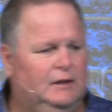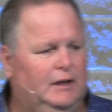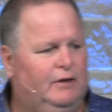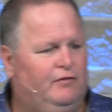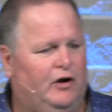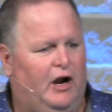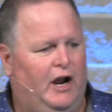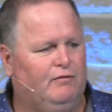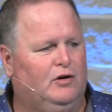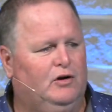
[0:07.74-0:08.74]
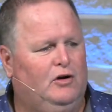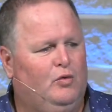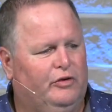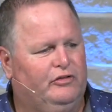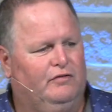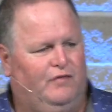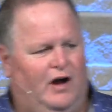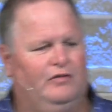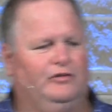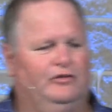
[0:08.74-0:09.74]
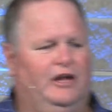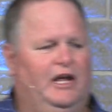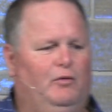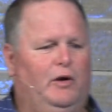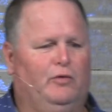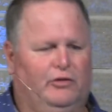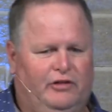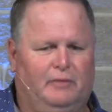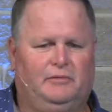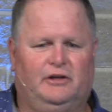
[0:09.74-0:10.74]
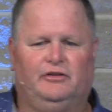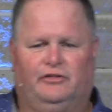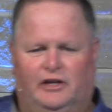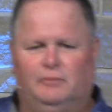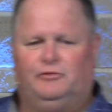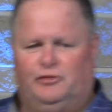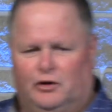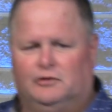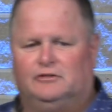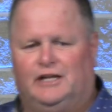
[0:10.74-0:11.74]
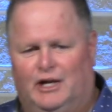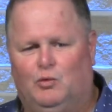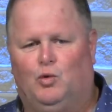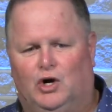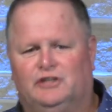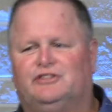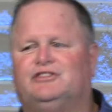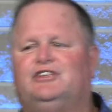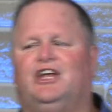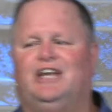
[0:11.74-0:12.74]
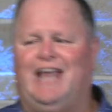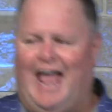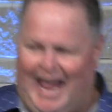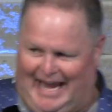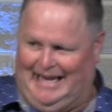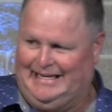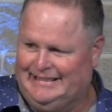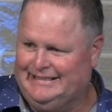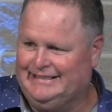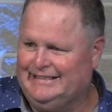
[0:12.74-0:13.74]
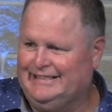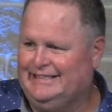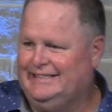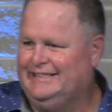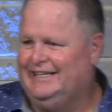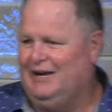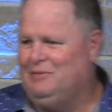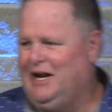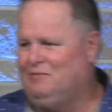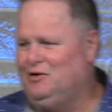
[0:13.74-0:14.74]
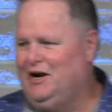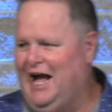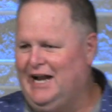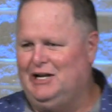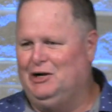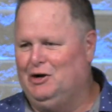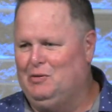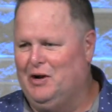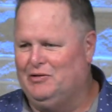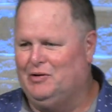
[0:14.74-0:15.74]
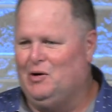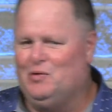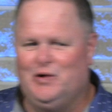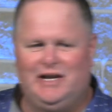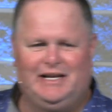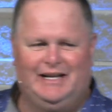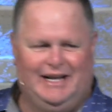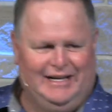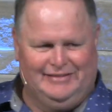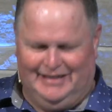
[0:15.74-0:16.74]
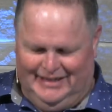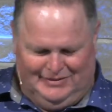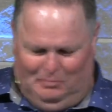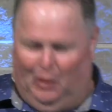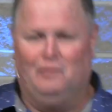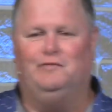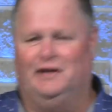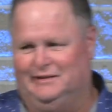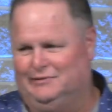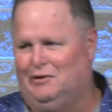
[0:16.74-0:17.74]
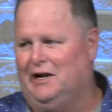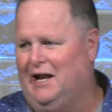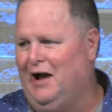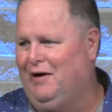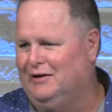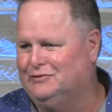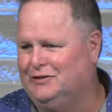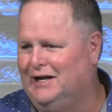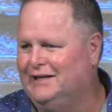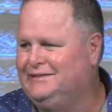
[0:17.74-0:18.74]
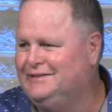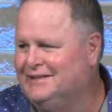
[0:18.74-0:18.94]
If there ever was a Father's Day we were tempted to skip church, it was today. I mean, after 90 degree weather all week, and then I was like, perfect right now outside.